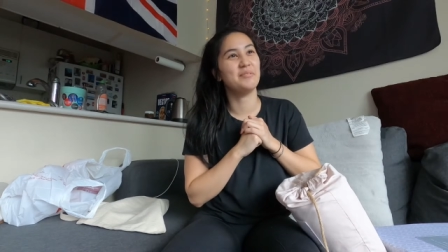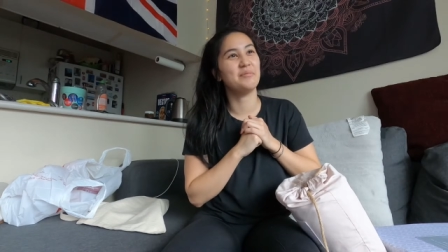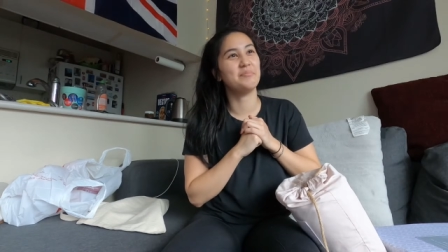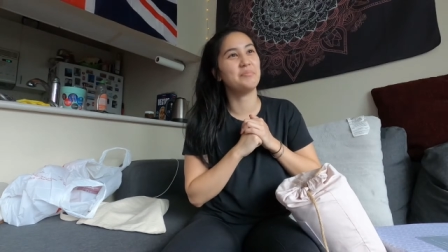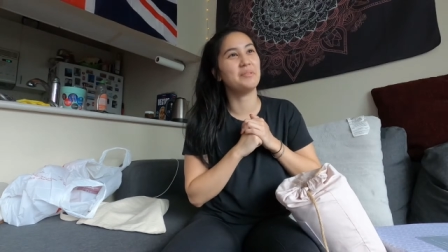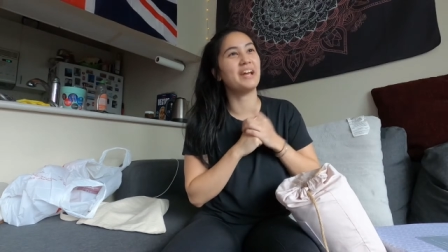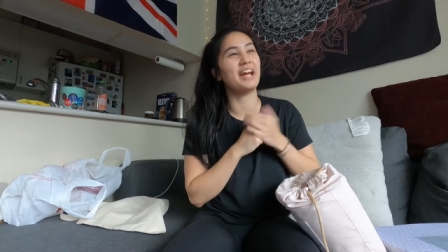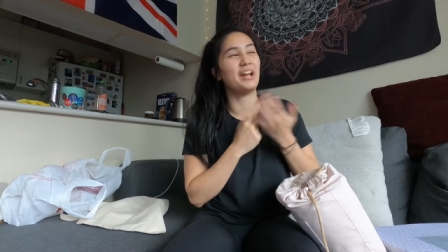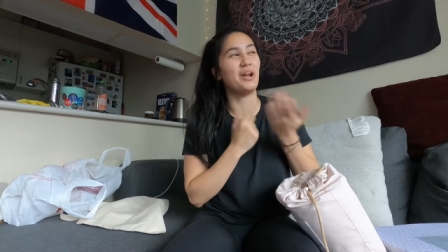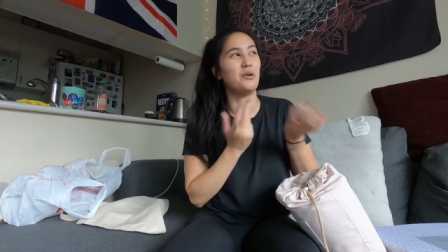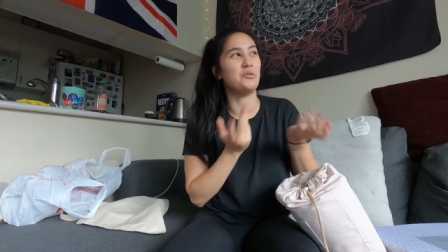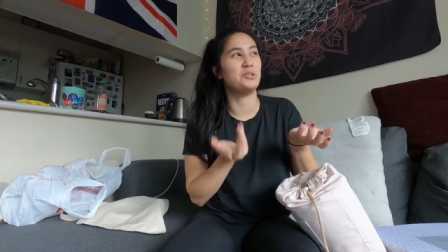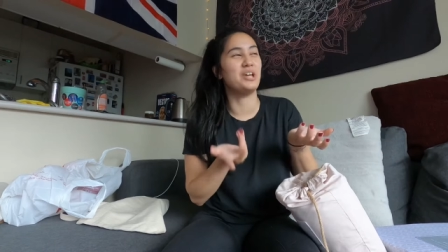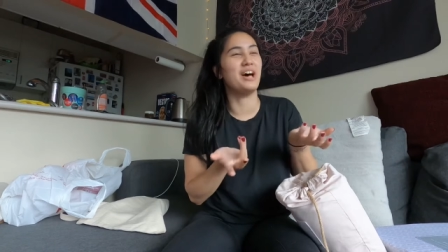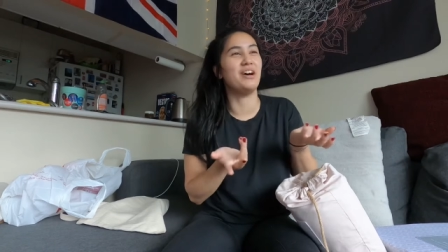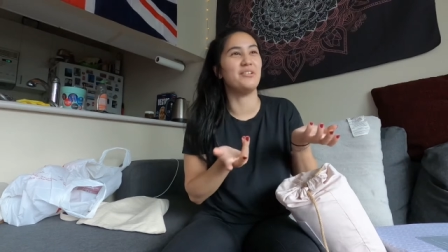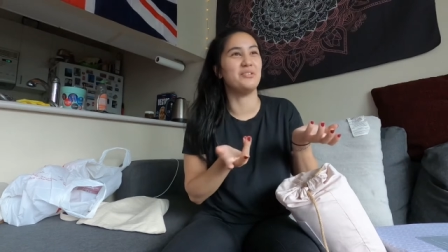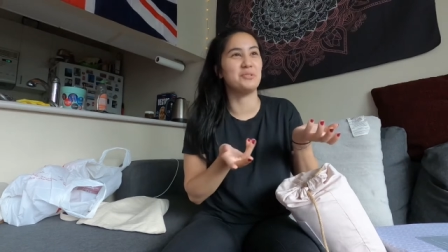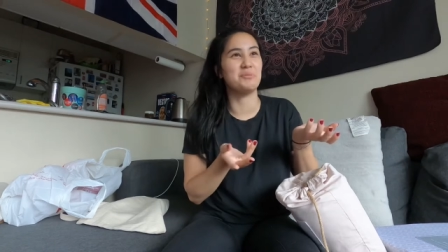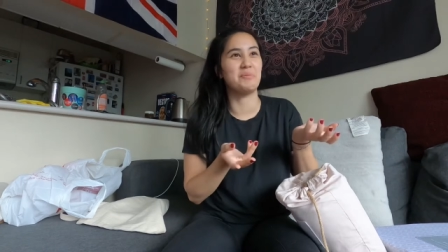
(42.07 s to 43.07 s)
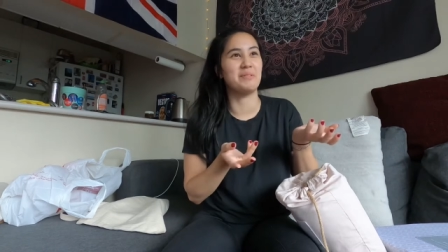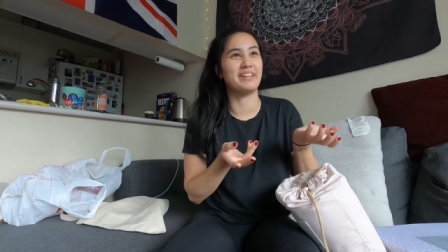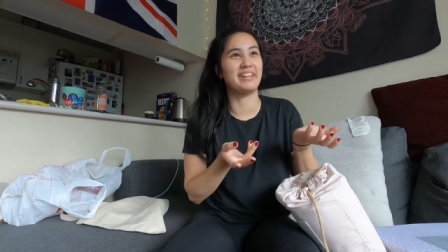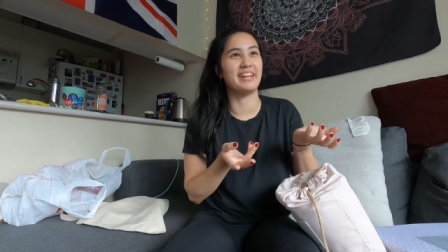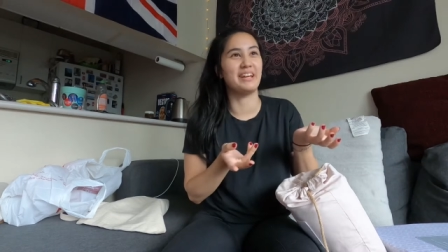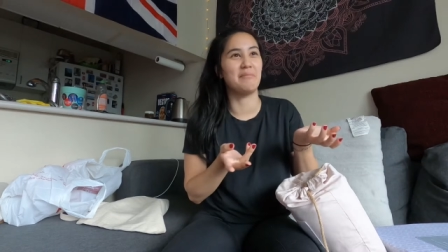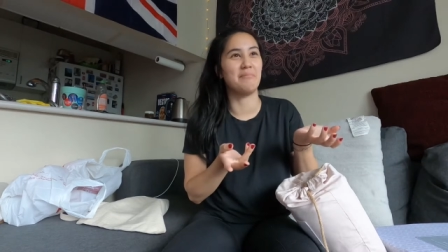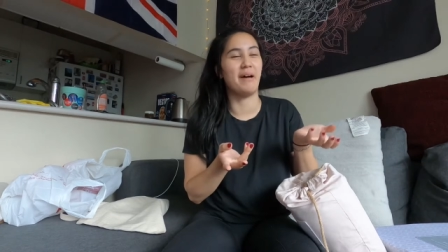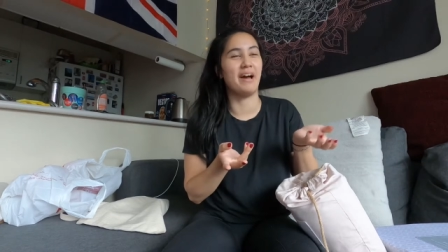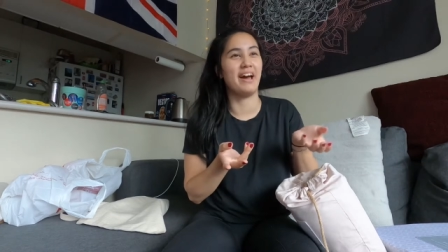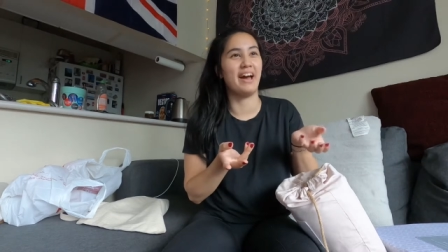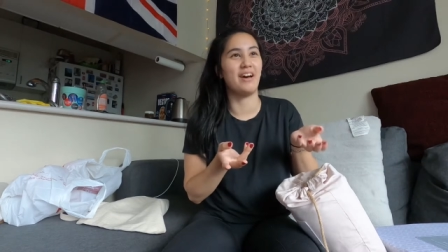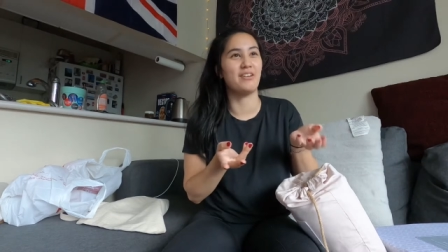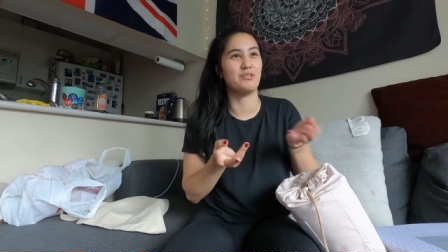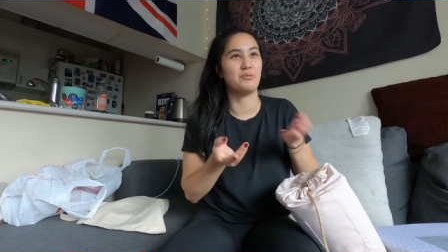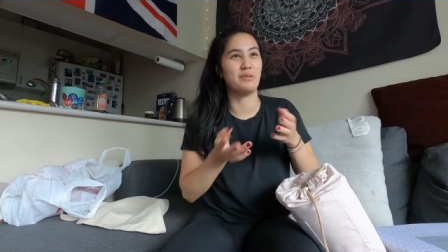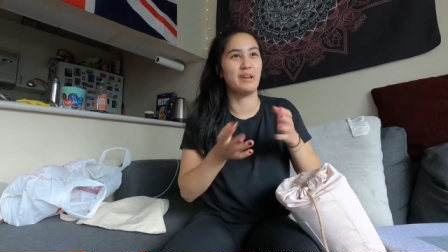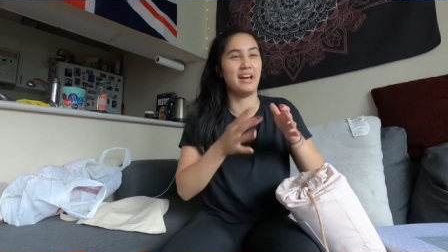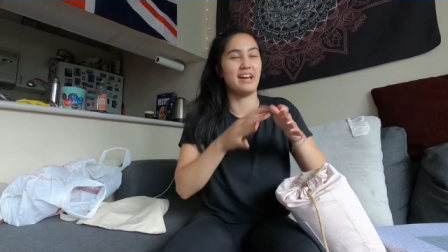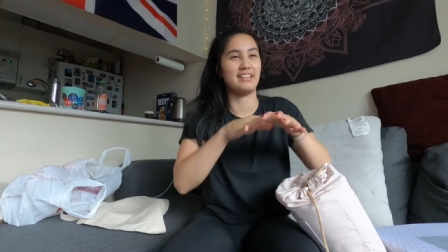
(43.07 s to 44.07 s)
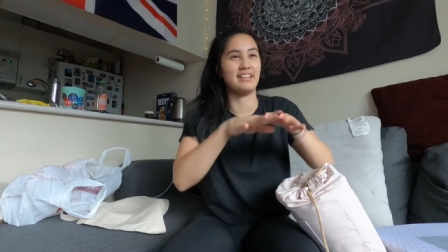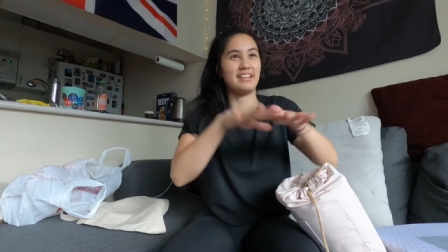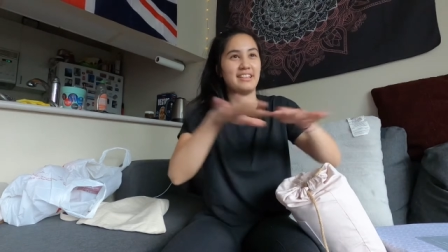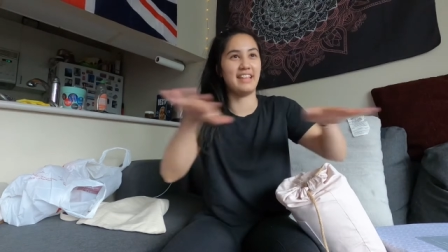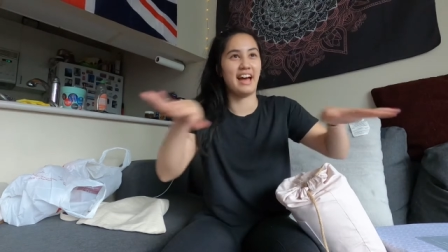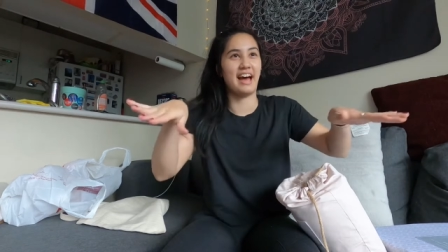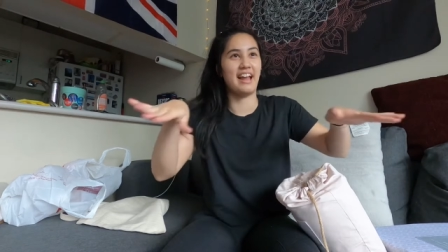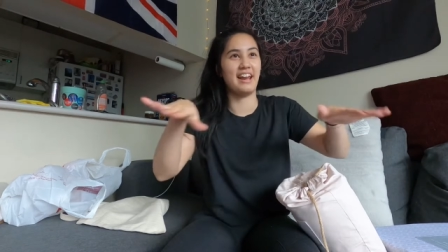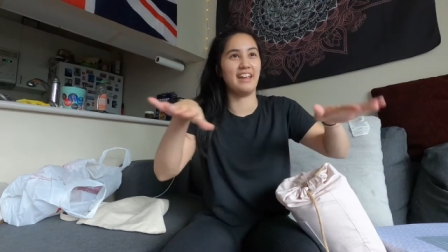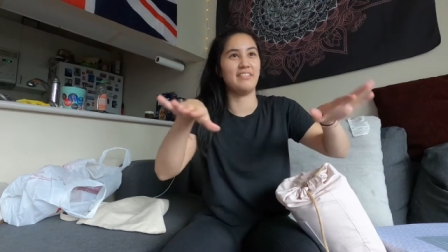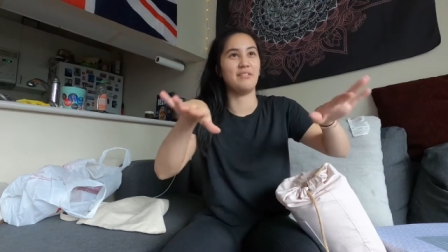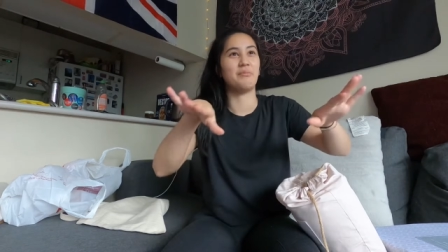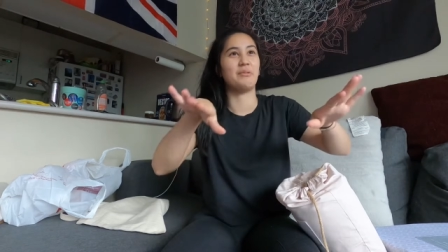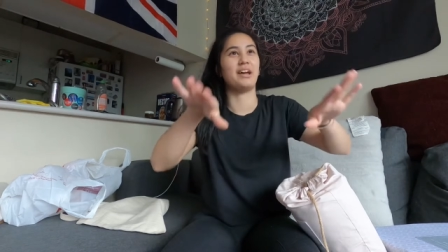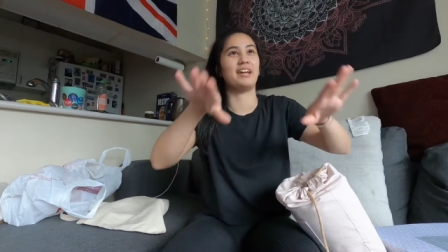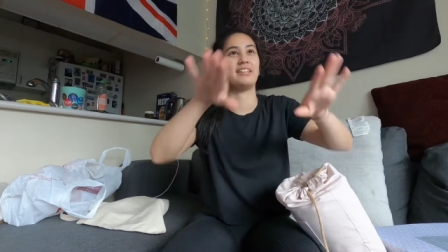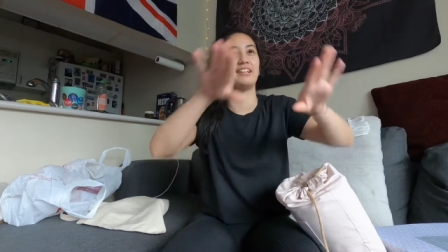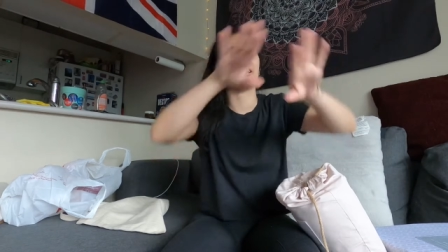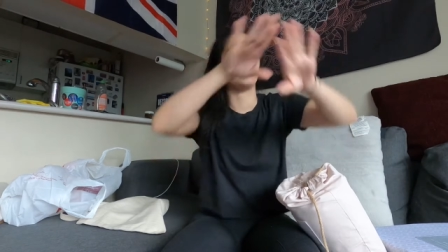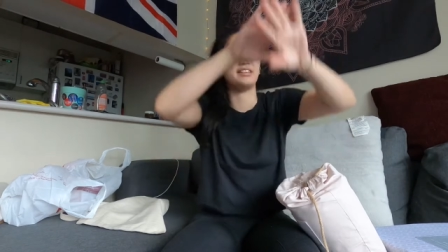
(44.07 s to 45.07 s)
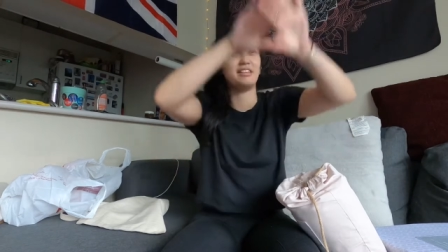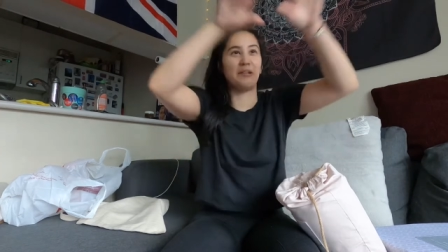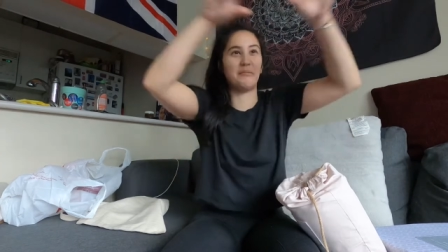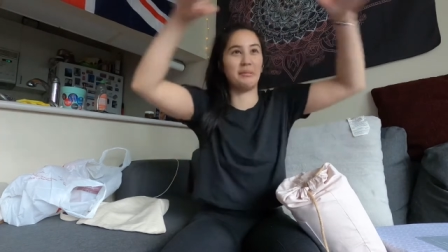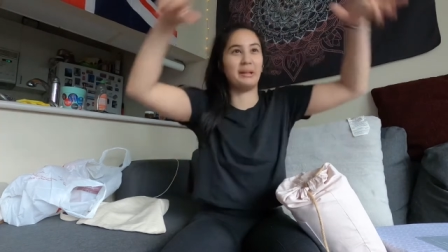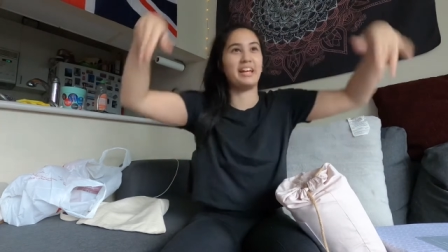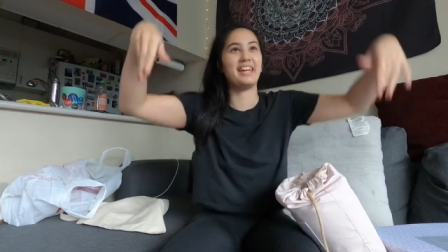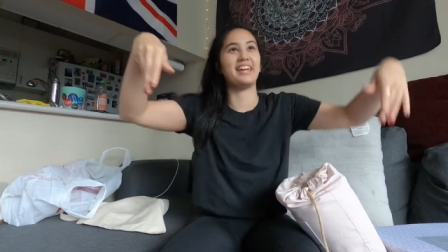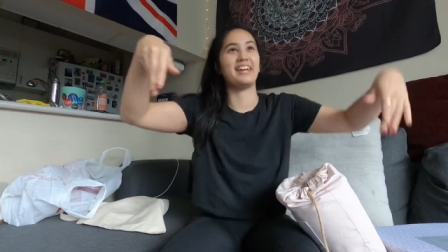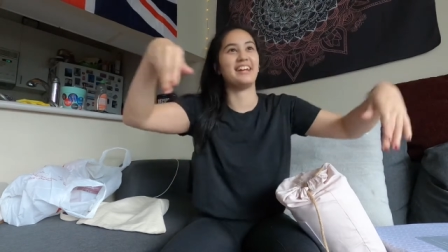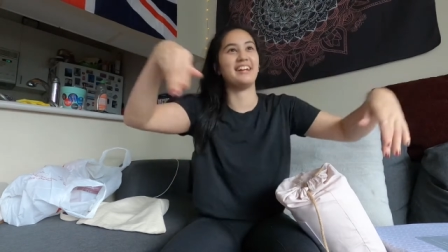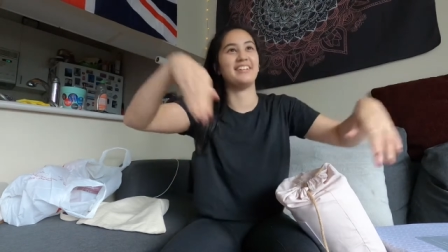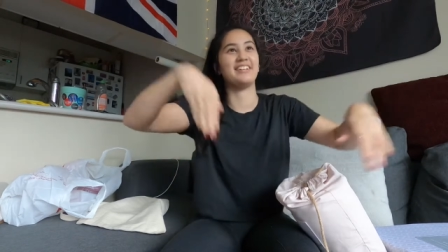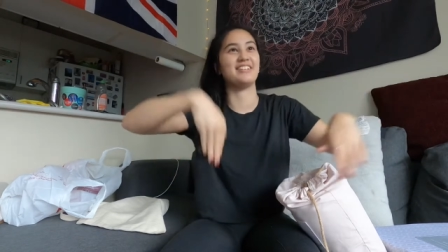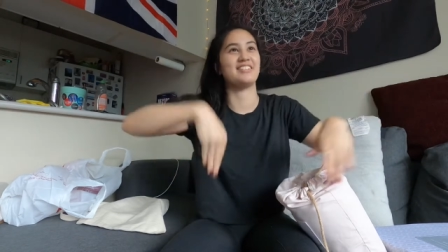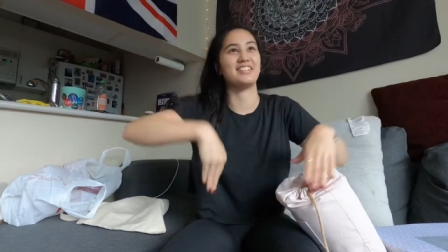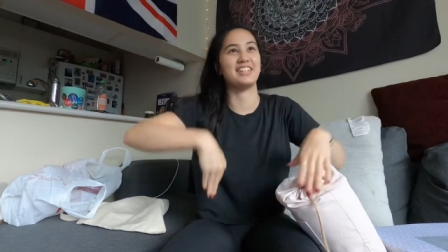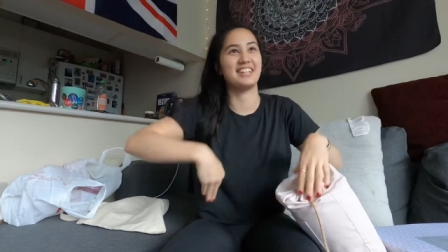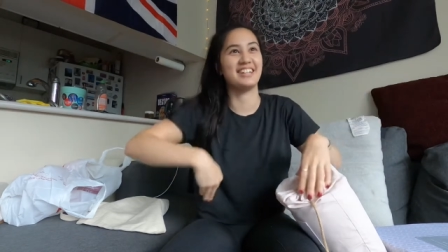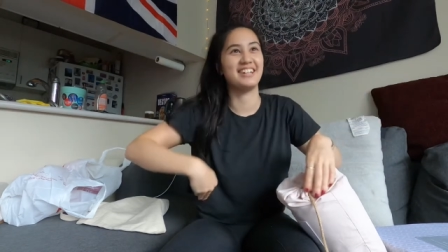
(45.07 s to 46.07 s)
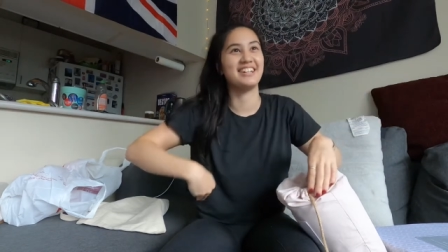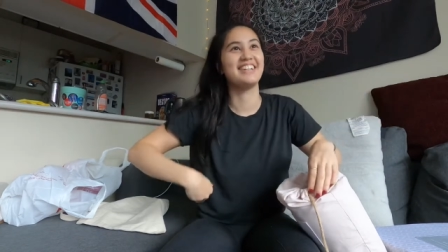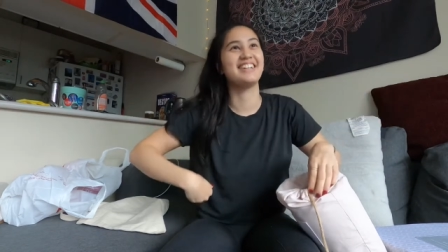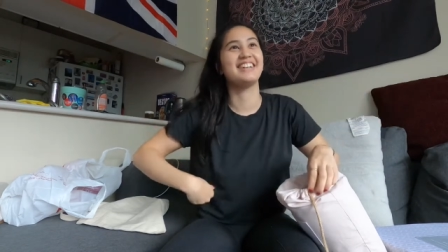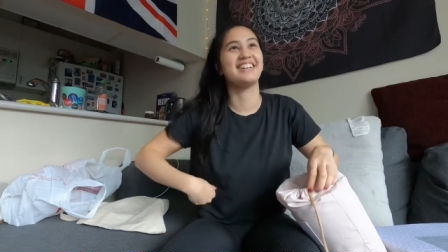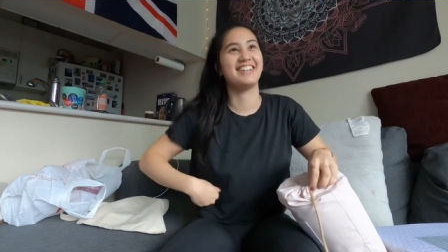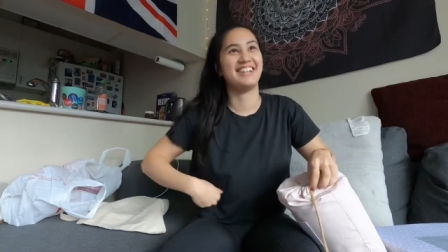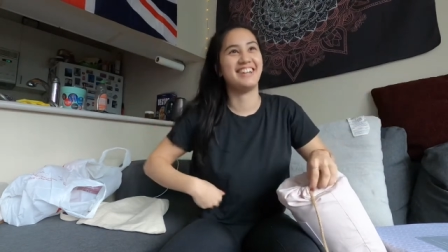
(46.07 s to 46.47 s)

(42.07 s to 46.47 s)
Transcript: Look like, at hotels, but like in my house we had like that, and then we had like the blanket. yeah, like, I know.